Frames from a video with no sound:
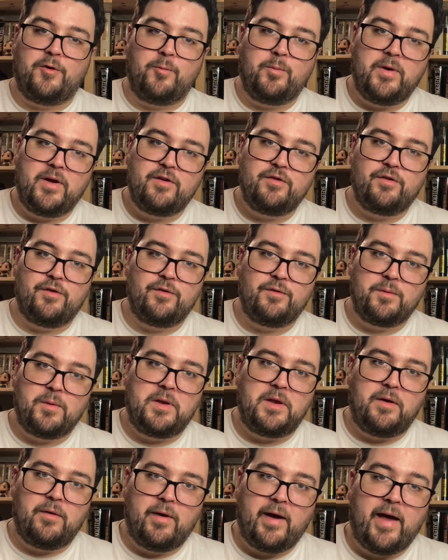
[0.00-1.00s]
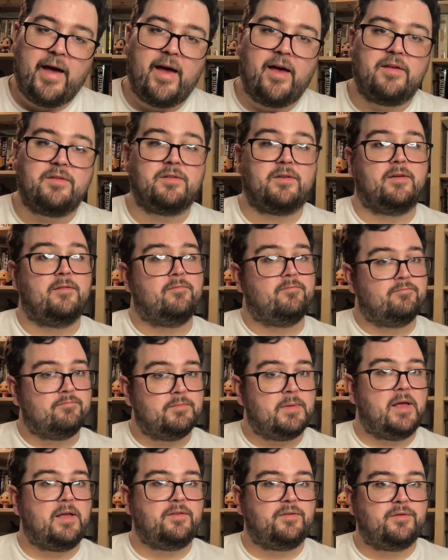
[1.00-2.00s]
pictures when you ask,
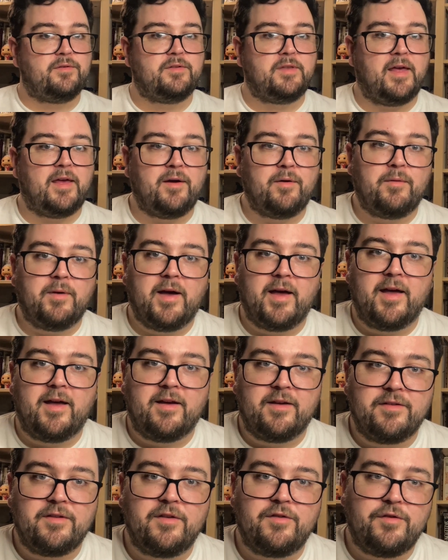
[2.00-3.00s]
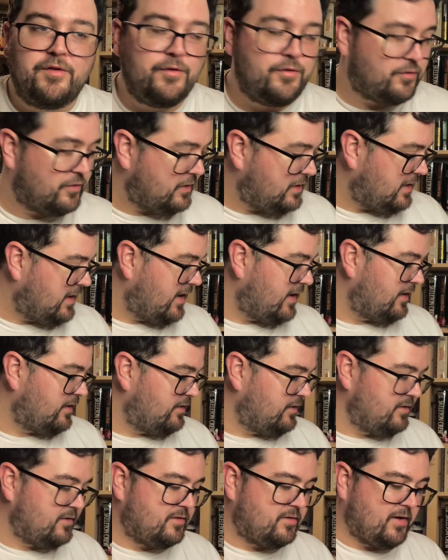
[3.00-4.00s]
stay away, because it's usually not a
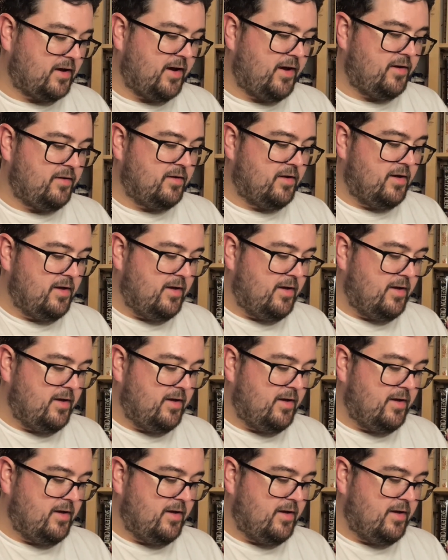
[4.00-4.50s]
good sign.